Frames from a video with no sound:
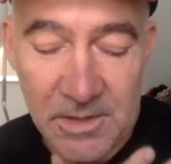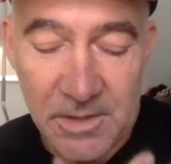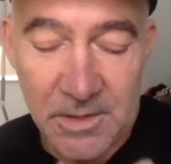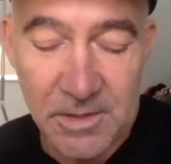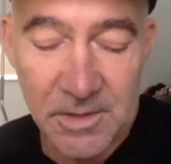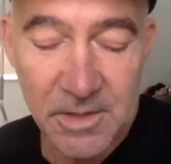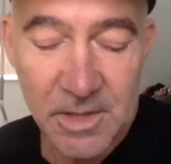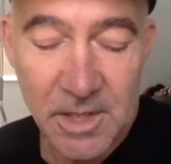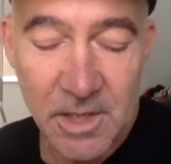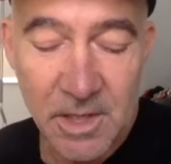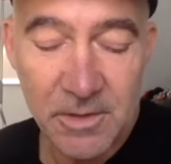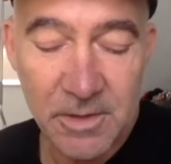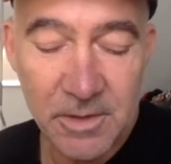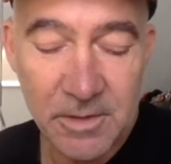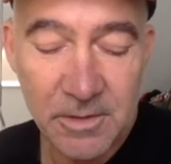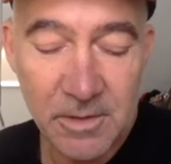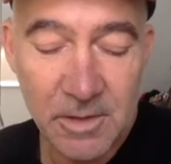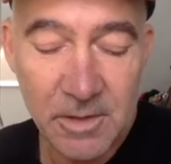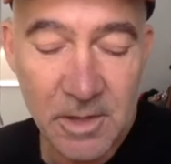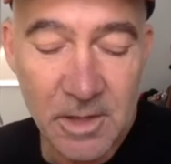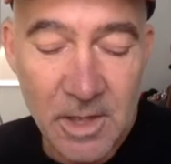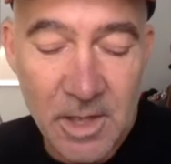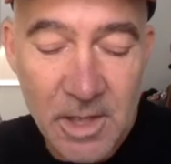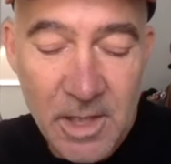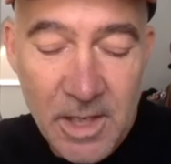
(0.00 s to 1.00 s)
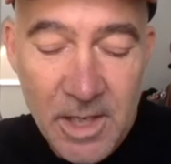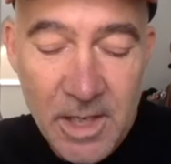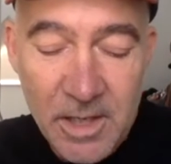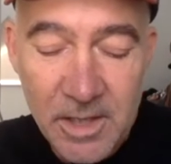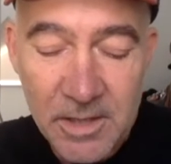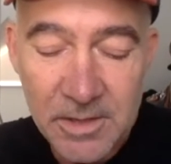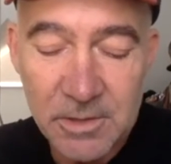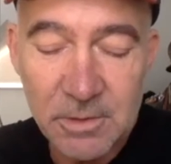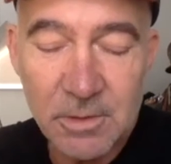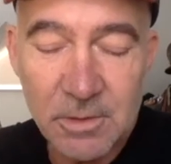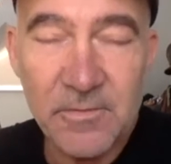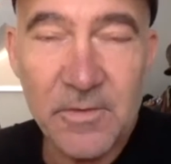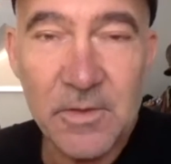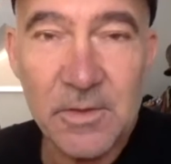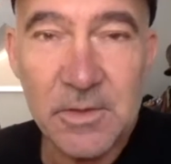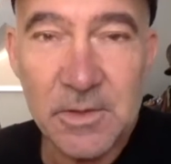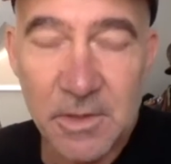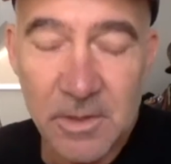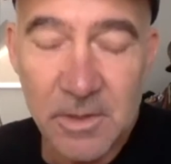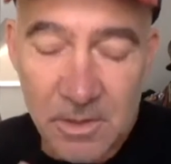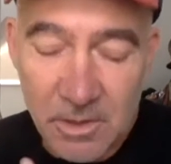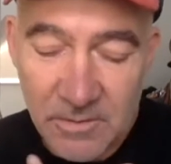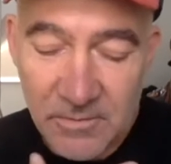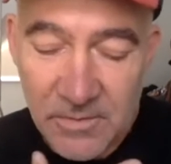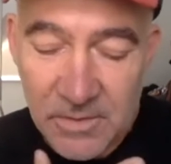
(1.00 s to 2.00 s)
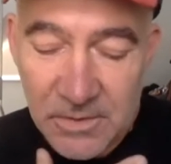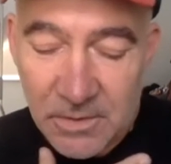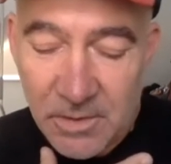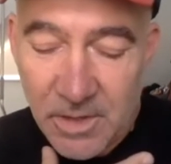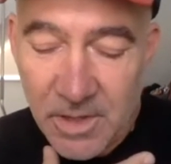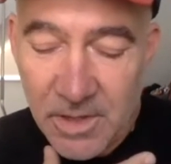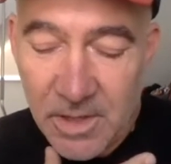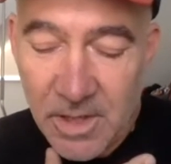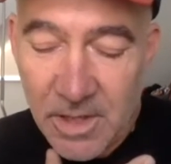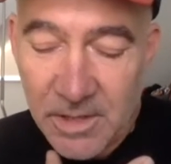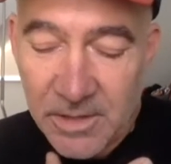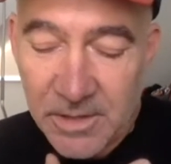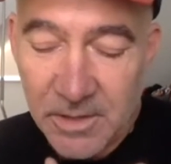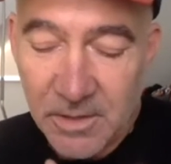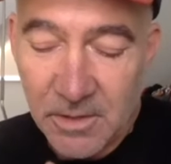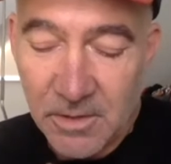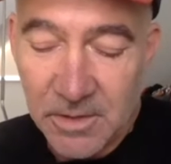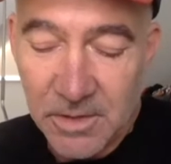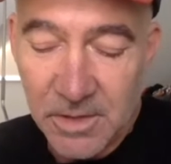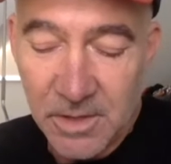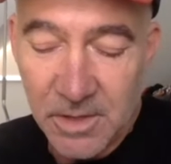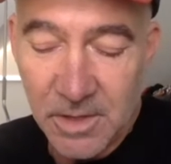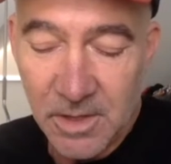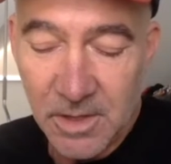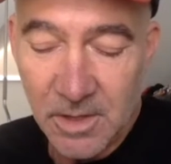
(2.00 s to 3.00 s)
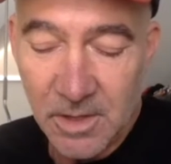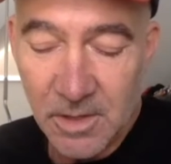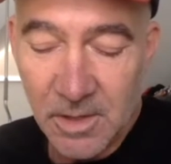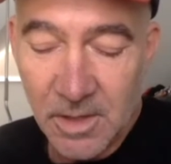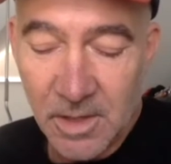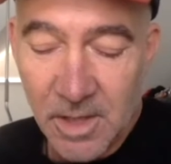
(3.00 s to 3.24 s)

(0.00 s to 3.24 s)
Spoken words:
He's current editor of the Journal of Australian Archaeology